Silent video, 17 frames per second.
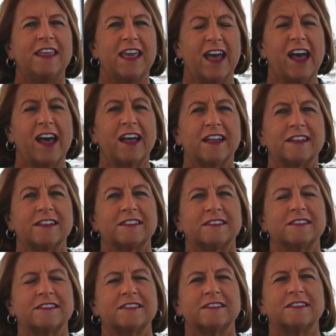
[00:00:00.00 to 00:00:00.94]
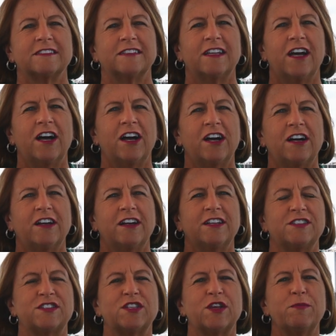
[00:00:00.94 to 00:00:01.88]
Yeah.
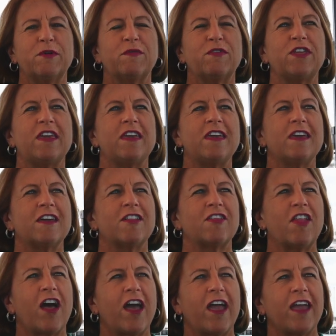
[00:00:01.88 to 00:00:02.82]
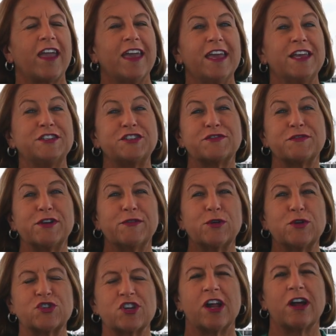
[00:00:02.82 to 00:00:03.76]
Some of the history of
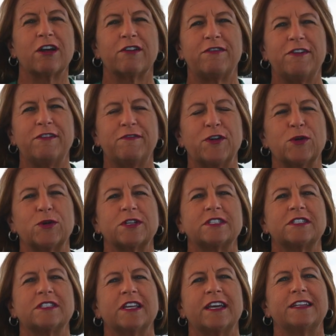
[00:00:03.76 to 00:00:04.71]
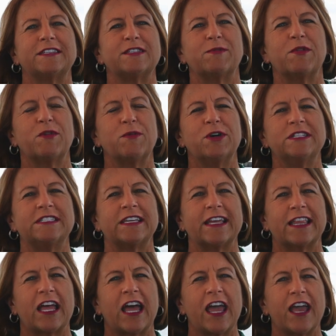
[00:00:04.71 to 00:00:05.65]
oceanography folks, like some of the ones that